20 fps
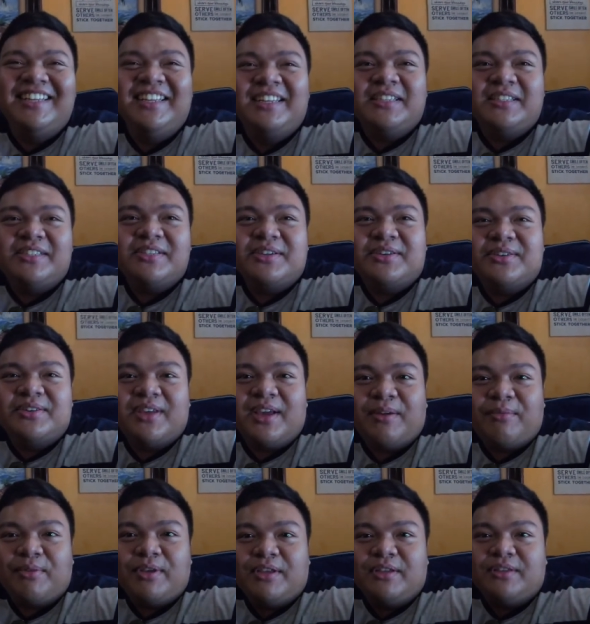So yeah,
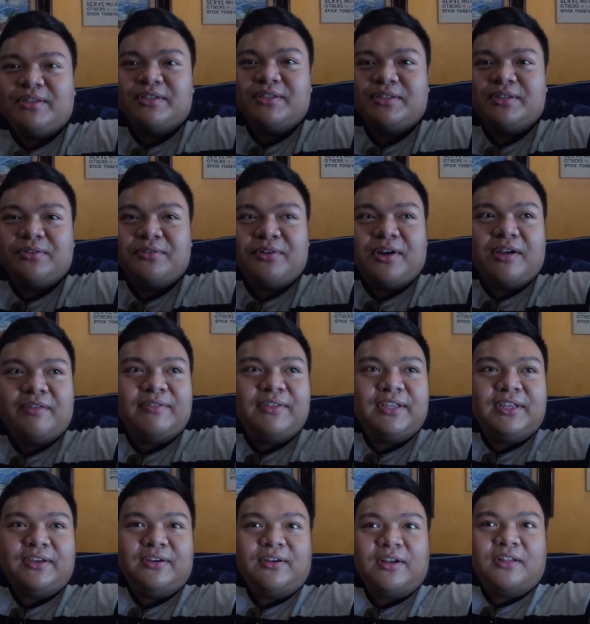we just arrived
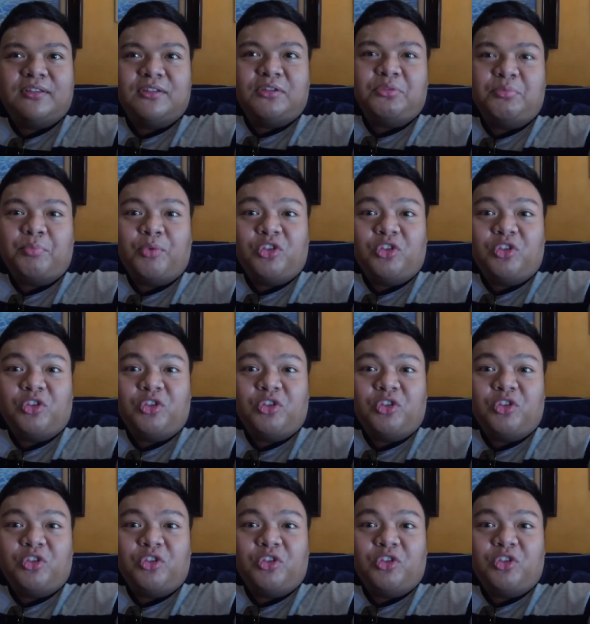here at the